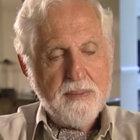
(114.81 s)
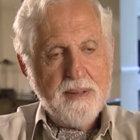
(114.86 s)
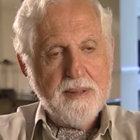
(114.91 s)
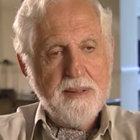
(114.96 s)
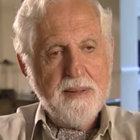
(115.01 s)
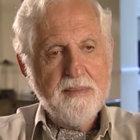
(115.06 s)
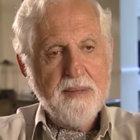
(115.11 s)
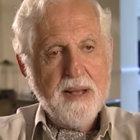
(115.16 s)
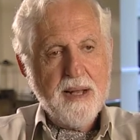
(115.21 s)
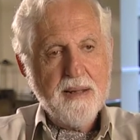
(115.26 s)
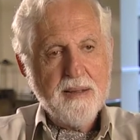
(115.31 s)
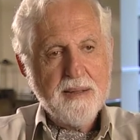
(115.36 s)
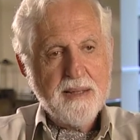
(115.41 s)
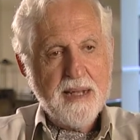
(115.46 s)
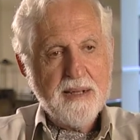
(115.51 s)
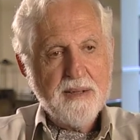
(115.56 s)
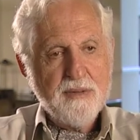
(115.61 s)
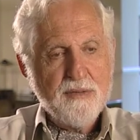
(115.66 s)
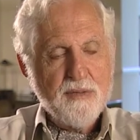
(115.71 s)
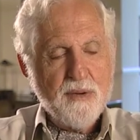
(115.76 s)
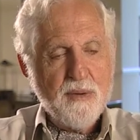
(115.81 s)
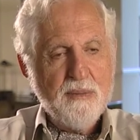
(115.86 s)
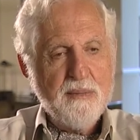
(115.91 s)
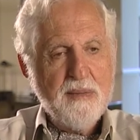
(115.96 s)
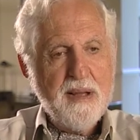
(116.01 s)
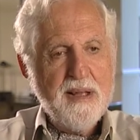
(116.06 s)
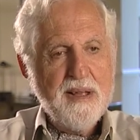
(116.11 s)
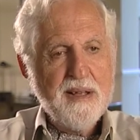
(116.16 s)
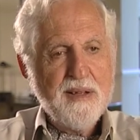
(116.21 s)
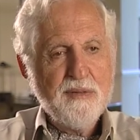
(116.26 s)
I'll get it from,
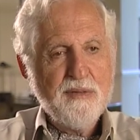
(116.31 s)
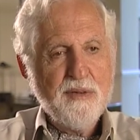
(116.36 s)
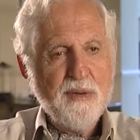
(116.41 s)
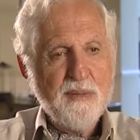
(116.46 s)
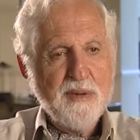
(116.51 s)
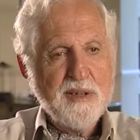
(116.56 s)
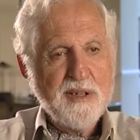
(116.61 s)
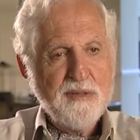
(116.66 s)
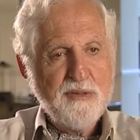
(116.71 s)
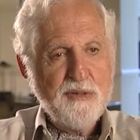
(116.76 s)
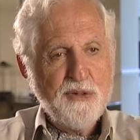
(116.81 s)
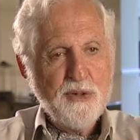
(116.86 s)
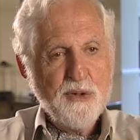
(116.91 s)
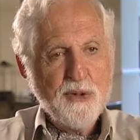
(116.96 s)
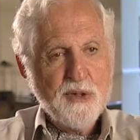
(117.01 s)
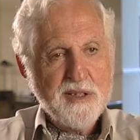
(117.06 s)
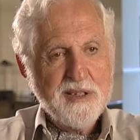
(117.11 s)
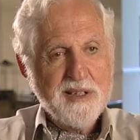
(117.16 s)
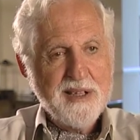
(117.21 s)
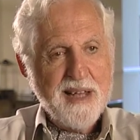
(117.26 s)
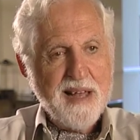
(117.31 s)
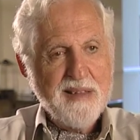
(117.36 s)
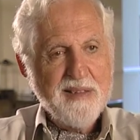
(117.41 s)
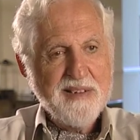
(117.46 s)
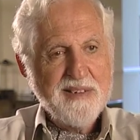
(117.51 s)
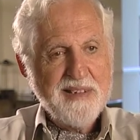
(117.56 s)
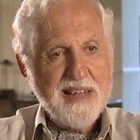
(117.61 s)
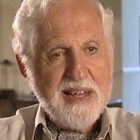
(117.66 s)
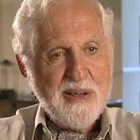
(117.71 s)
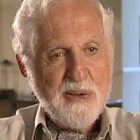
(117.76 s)
from reviewers and
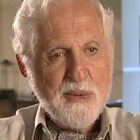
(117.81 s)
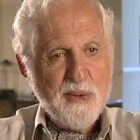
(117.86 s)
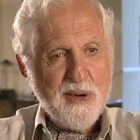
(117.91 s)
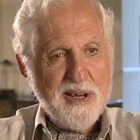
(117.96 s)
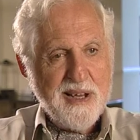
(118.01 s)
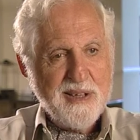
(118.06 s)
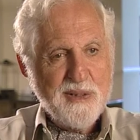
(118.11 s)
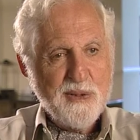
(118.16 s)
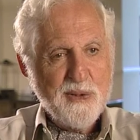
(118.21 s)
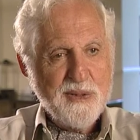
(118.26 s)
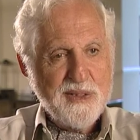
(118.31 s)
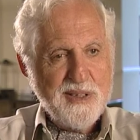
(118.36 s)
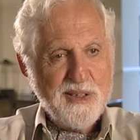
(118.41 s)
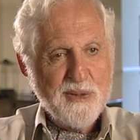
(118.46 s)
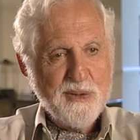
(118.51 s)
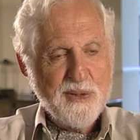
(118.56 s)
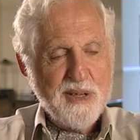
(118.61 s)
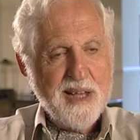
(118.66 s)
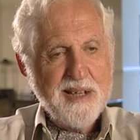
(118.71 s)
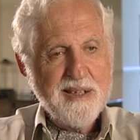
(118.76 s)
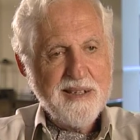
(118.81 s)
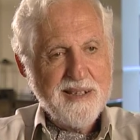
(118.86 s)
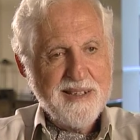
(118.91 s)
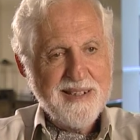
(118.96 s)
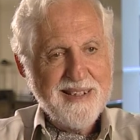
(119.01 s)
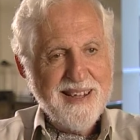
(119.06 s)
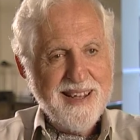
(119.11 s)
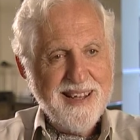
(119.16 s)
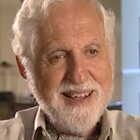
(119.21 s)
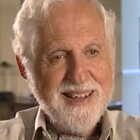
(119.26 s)
others anyway. I don't need to get
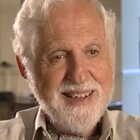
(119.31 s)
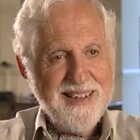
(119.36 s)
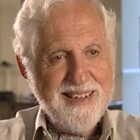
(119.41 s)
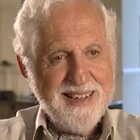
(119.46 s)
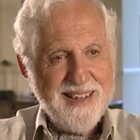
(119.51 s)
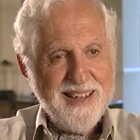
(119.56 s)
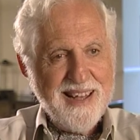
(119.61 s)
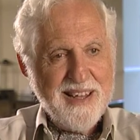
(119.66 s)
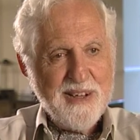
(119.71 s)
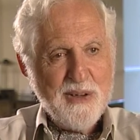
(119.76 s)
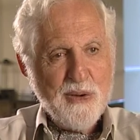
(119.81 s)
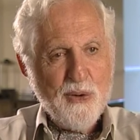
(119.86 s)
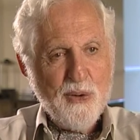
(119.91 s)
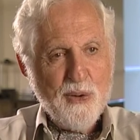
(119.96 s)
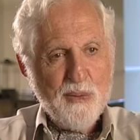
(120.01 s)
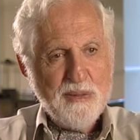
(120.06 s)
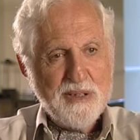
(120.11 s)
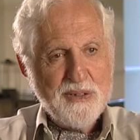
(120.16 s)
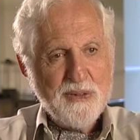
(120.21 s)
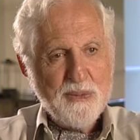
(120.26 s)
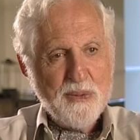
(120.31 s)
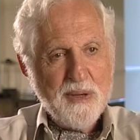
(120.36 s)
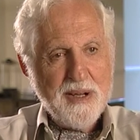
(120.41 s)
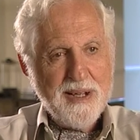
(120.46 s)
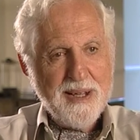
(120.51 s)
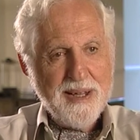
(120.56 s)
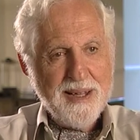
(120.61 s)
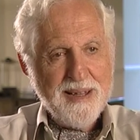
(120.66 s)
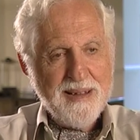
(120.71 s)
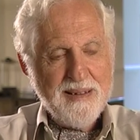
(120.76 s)
it uh, at home as
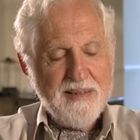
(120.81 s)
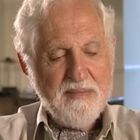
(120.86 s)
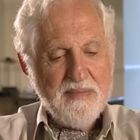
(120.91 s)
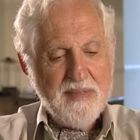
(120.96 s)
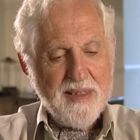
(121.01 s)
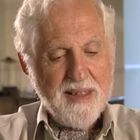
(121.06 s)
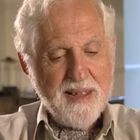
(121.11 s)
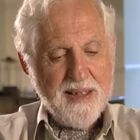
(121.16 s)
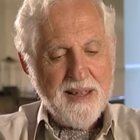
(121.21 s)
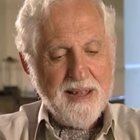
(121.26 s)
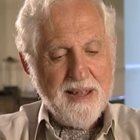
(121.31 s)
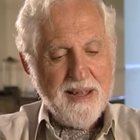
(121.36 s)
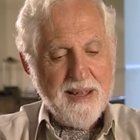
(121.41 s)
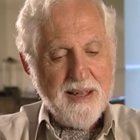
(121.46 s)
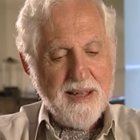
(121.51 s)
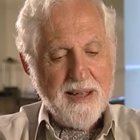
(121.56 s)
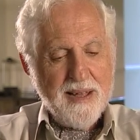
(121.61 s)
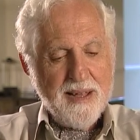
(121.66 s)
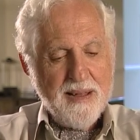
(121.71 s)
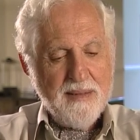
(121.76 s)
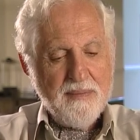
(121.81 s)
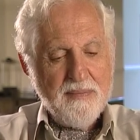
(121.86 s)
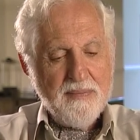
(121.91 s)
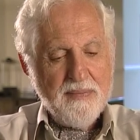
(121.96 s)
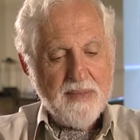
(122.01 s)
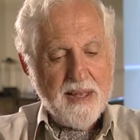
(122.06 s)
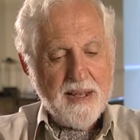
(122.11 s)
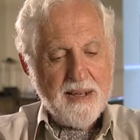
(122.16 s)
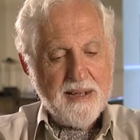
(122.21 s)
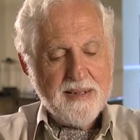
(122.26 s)
well. Um,
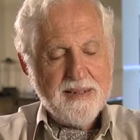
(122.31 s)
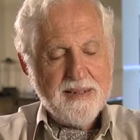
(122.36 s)
and I